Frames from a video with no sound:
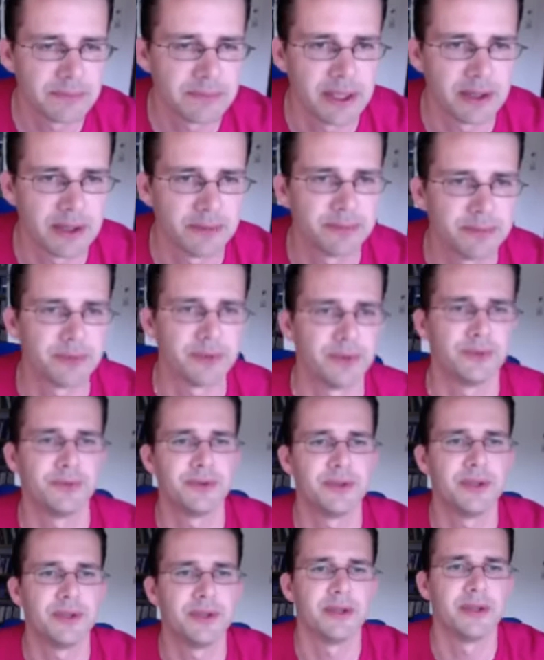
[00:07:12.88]
yeah, improve
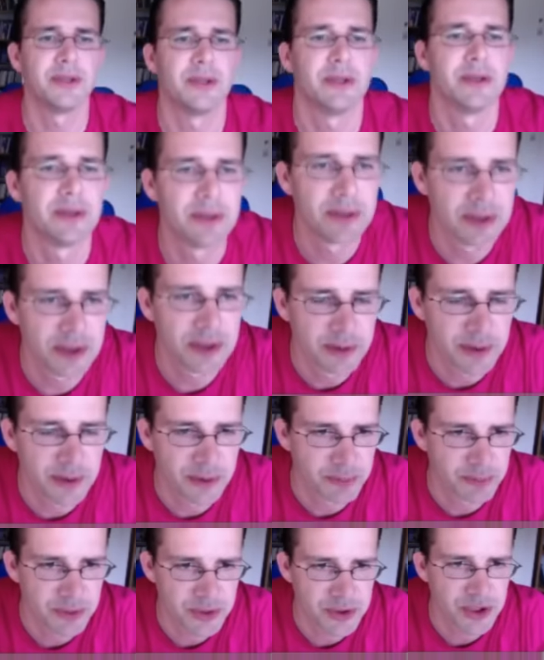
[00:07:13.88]
the,
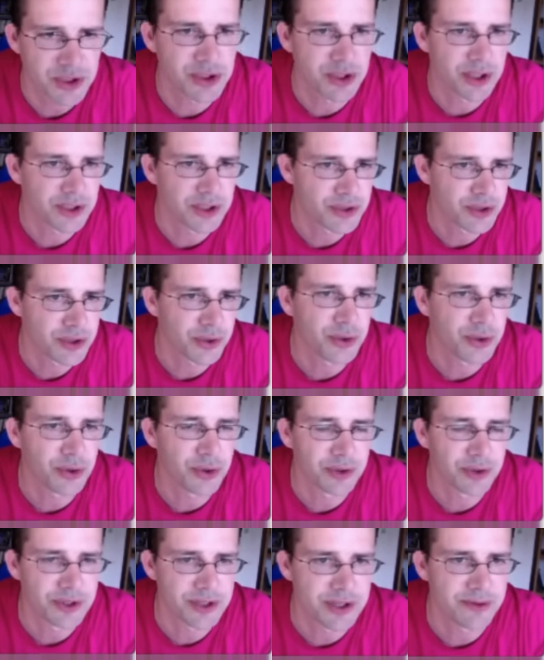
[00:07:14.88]
the position and
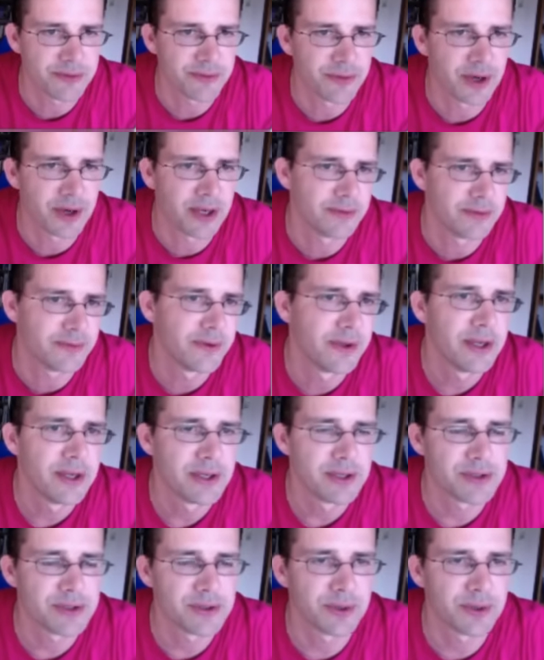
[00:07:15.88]
secure g5
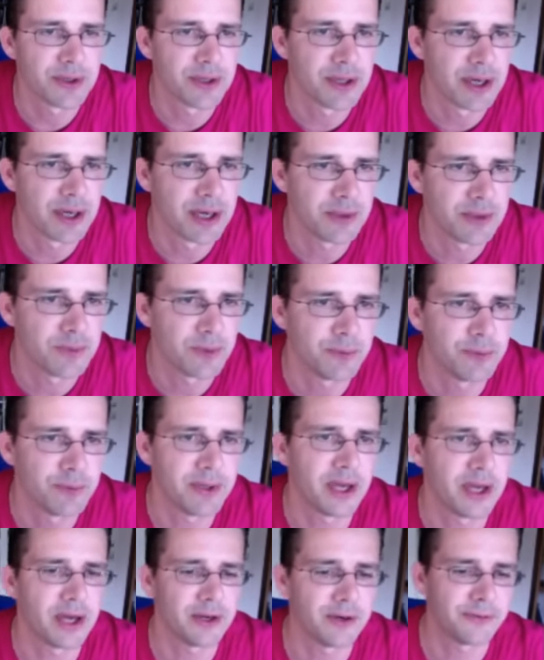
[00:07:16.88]
so the knight would
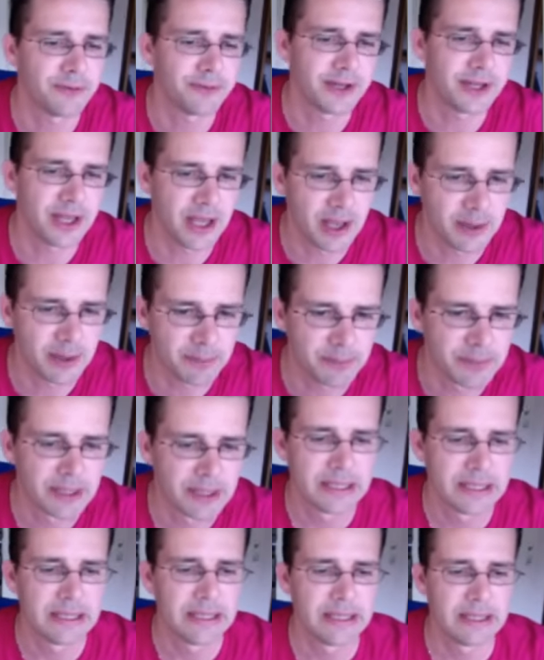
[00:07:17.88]
be out of the game.
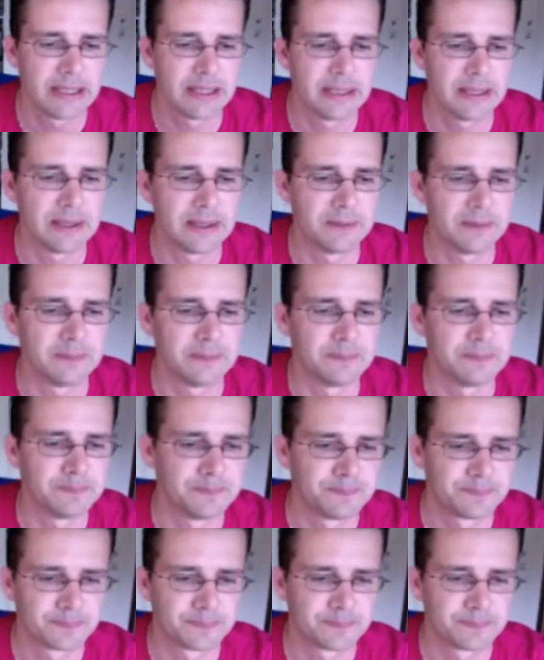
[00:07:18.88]
Um,